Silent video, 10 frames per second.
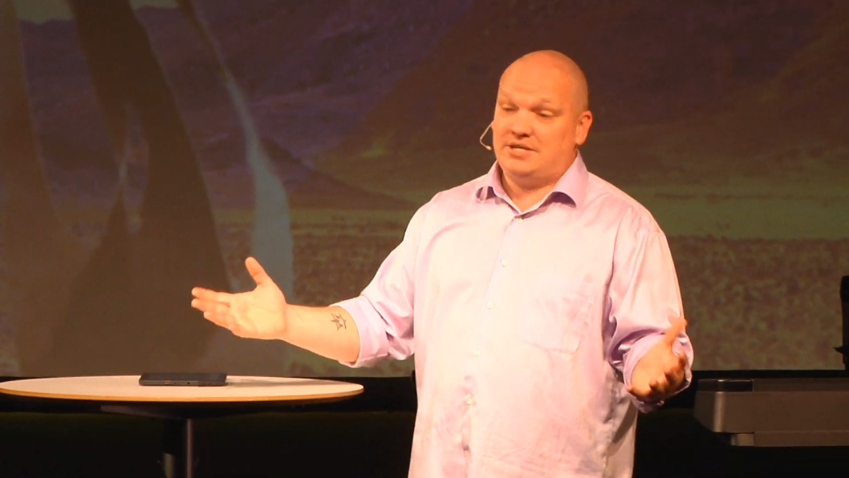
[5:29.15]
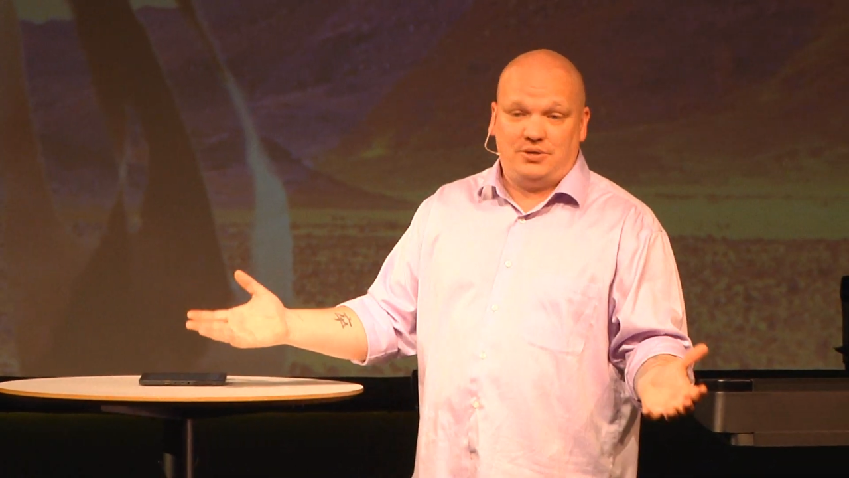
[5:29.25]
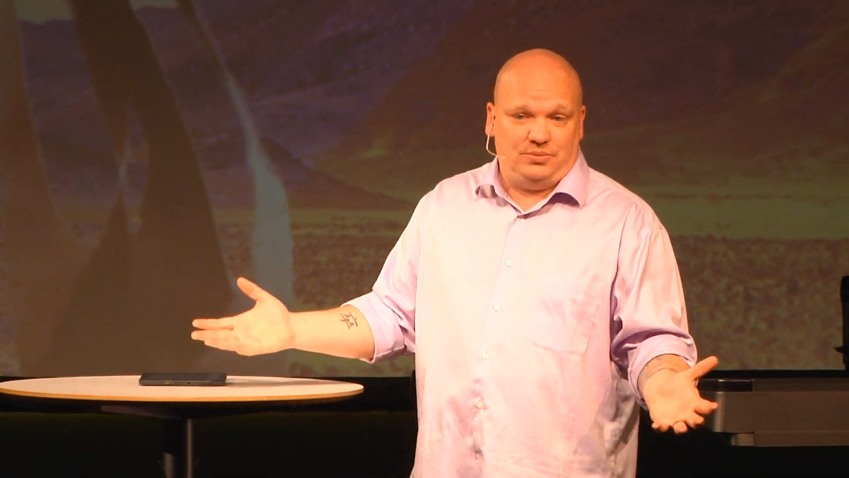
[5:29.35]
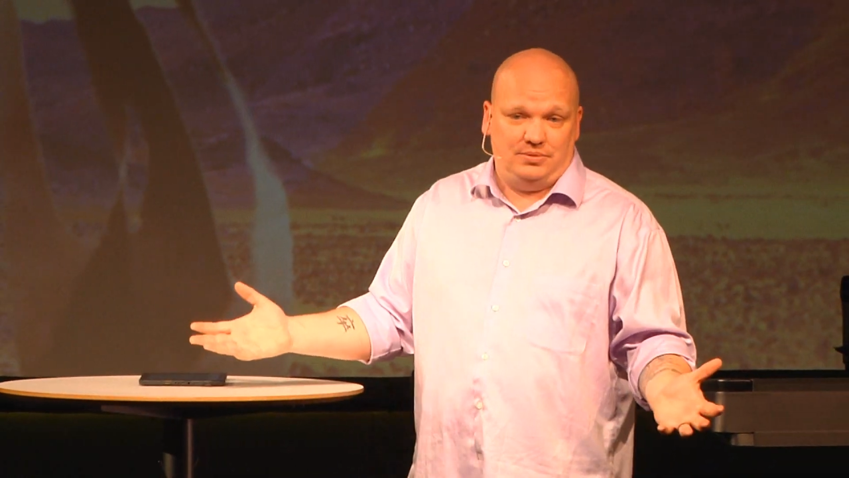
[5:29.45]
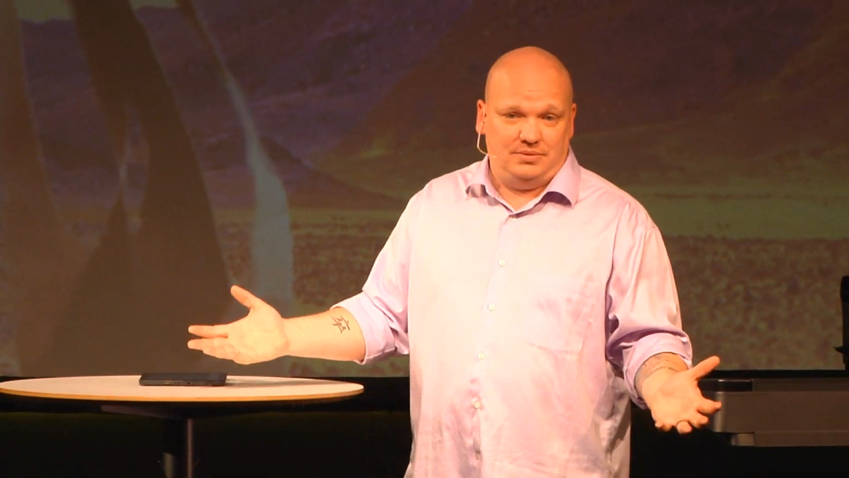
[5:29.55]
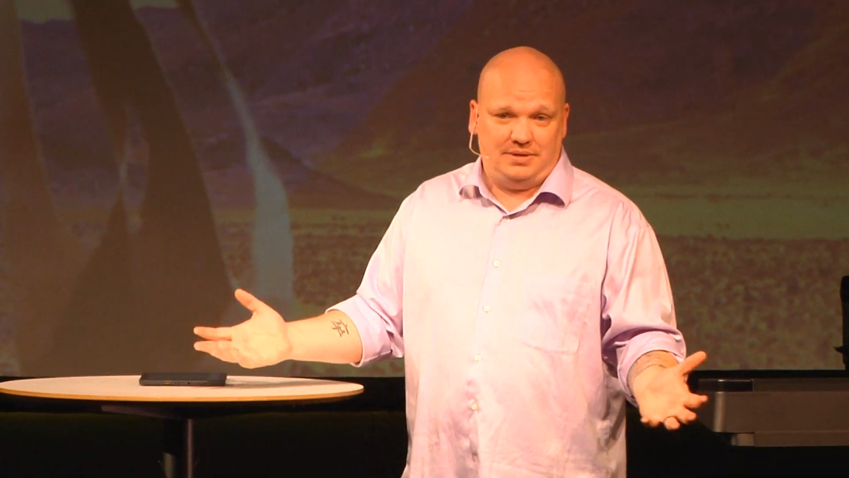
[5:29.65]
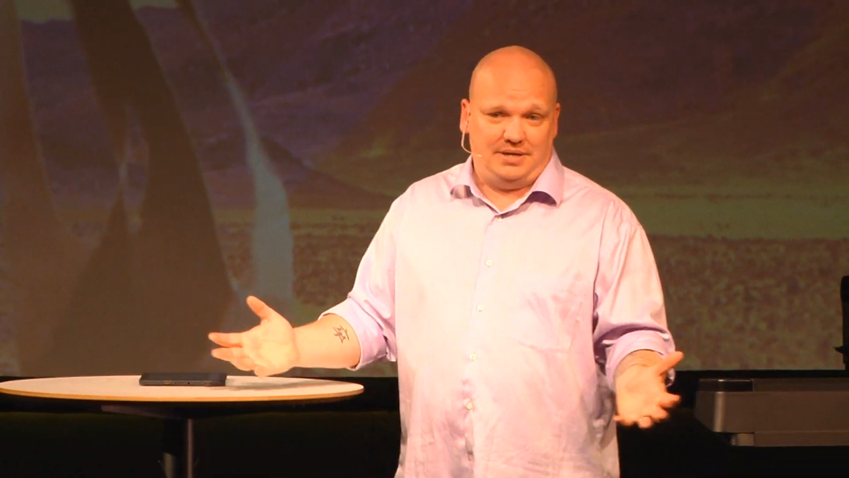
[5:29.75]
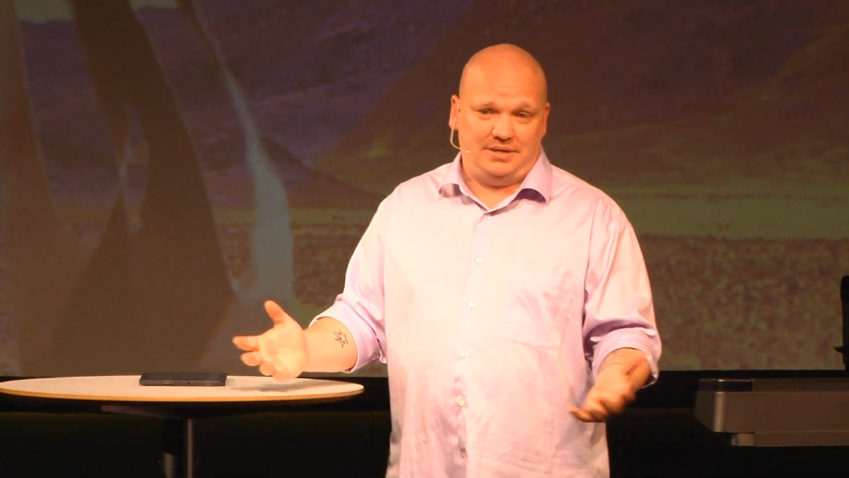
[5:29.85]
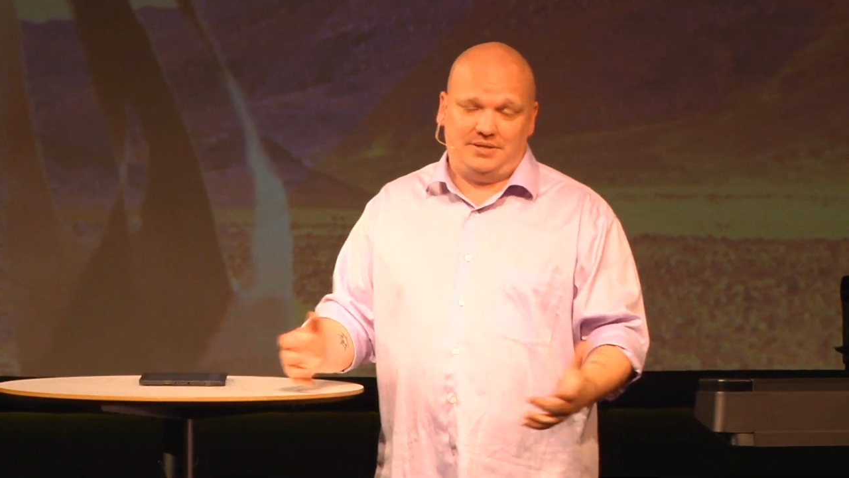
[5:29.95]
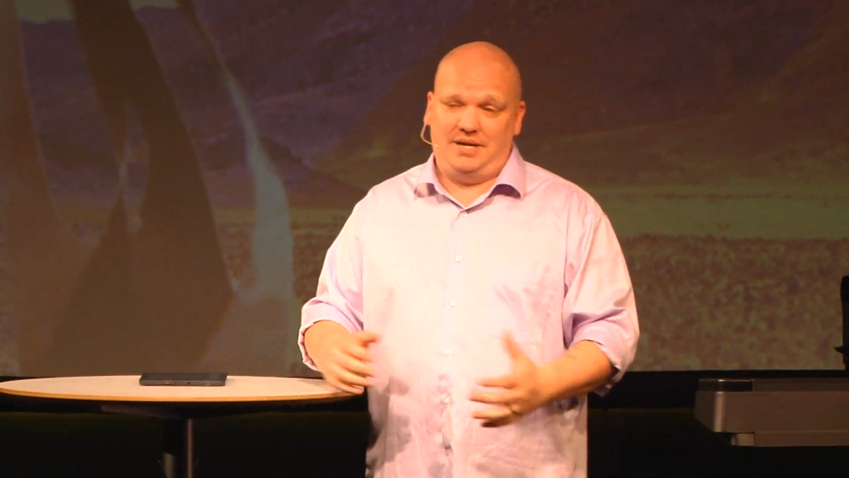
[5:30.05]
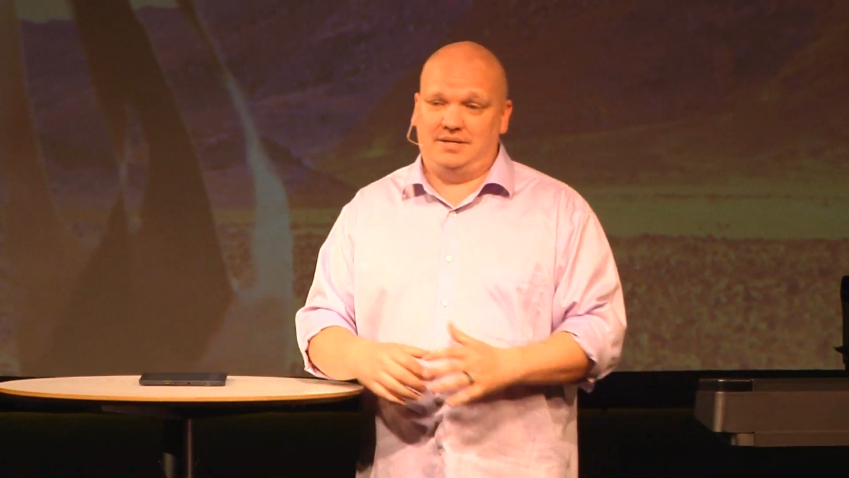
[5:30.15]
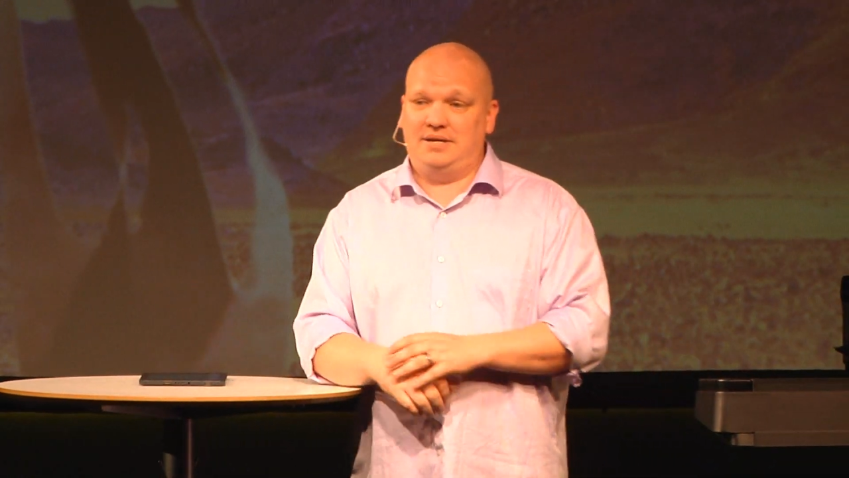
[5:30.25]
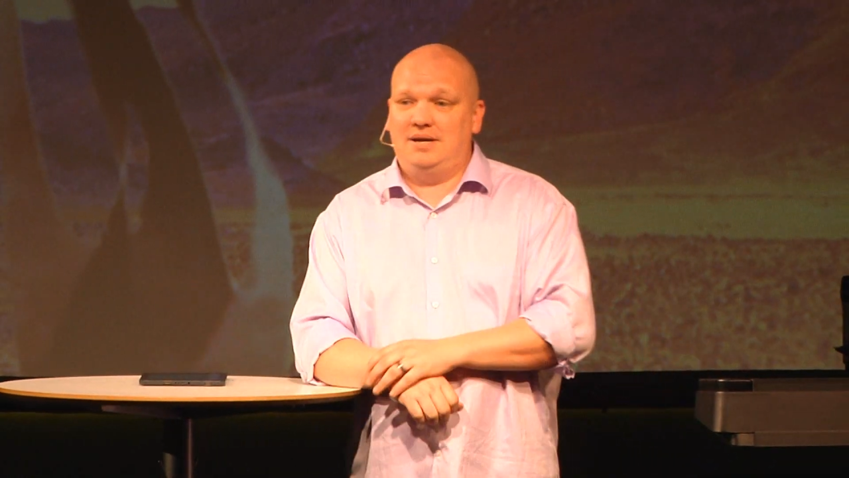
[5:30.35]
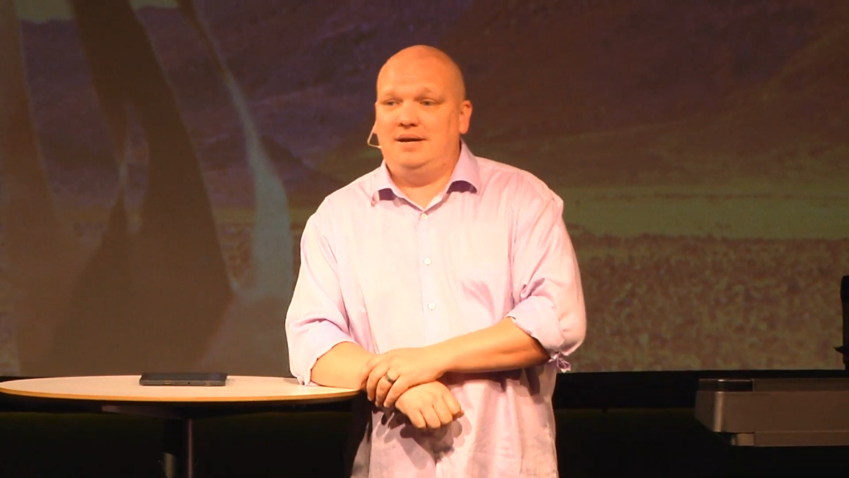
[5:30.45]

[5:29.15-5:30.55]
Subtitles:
And it's cool. It is neat.